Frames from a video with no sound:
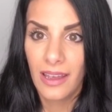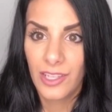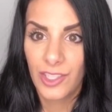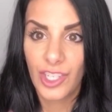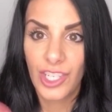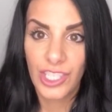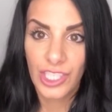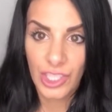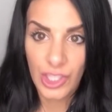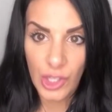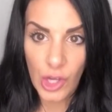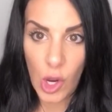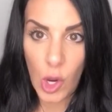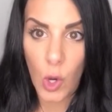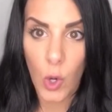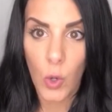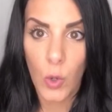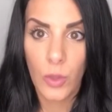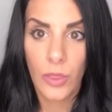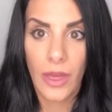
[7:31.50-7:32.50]
just
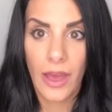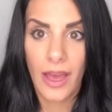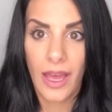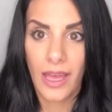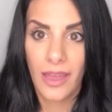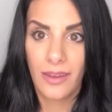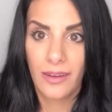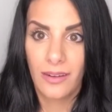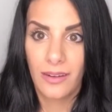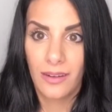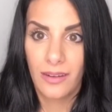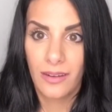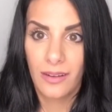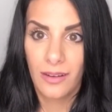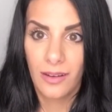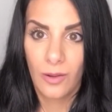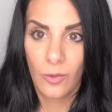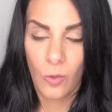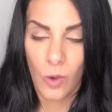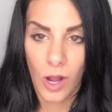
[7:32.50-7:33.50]
know that
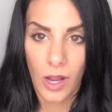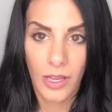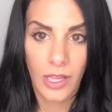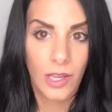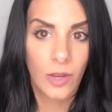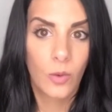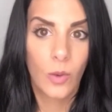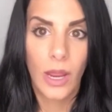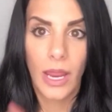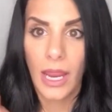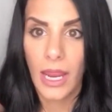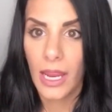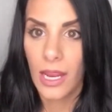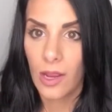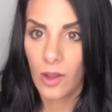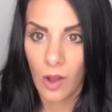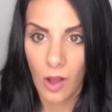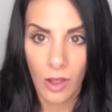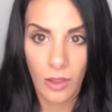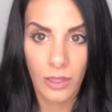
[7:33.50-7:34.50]
walking
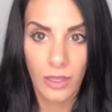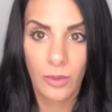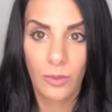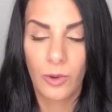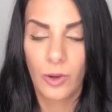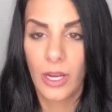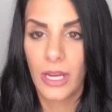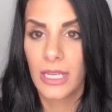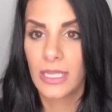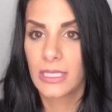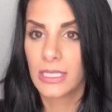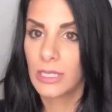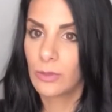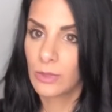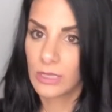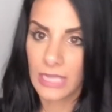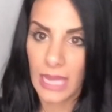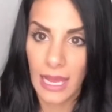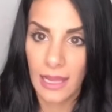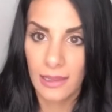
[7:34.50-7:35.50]
away, calling them crazy,
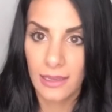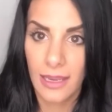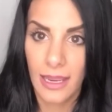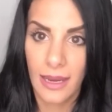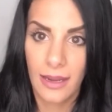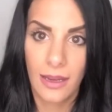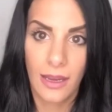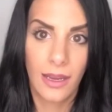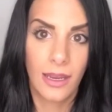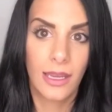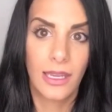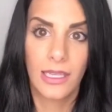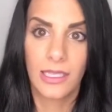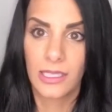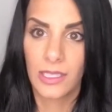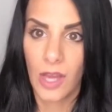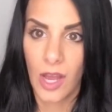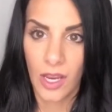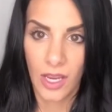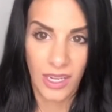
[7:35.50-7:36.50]
retaliating
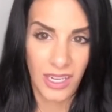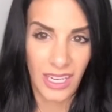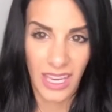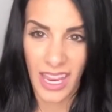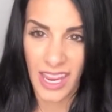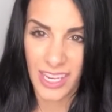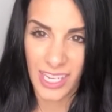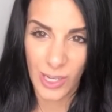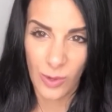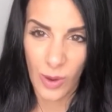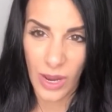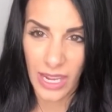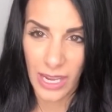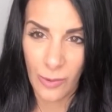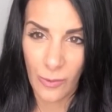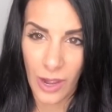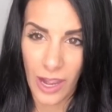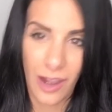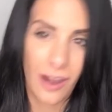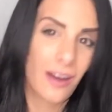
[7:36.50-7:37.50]
is not going to get you
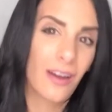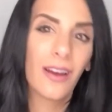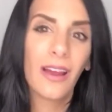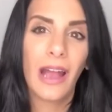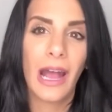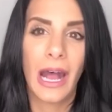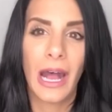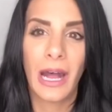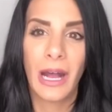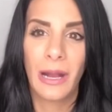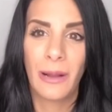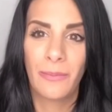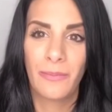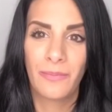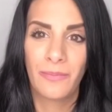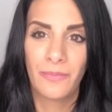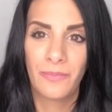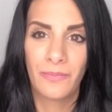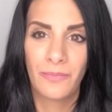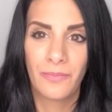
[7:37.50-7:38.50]
anywhere.
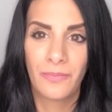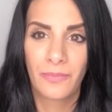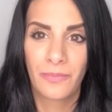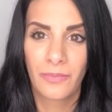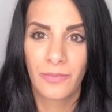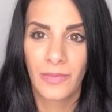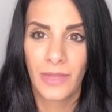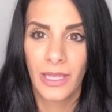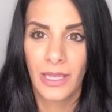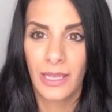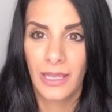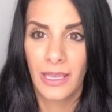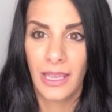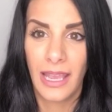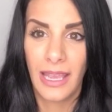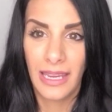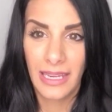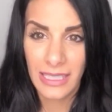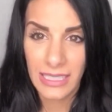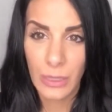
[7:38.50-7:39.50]
Um,
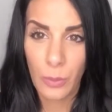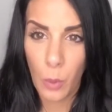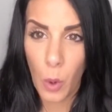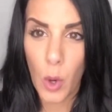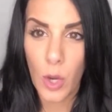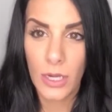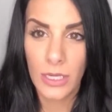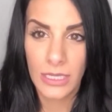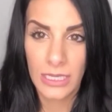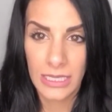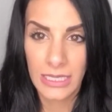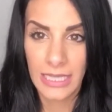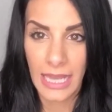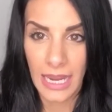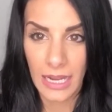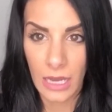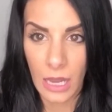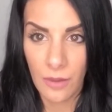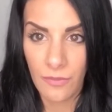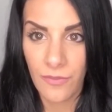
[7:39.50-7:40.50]
it is important to
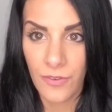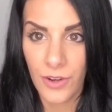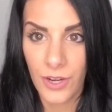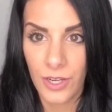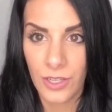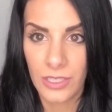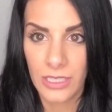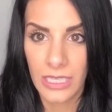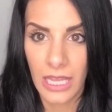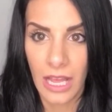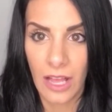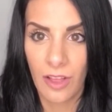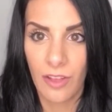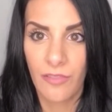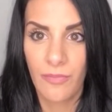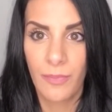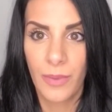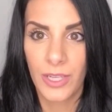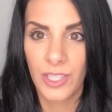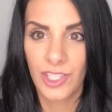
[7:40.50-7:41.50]
stand up for
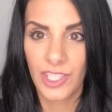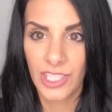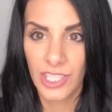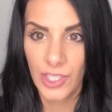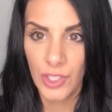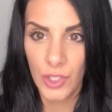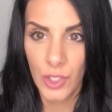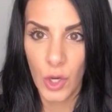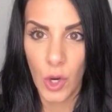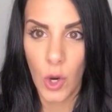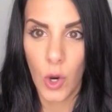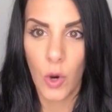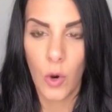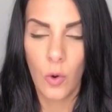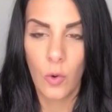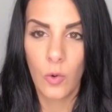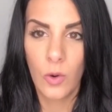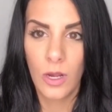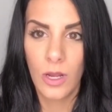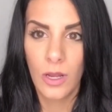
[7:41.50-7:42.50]
yourself, but just
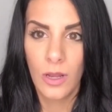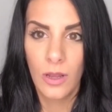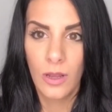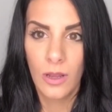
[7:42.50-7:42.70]
know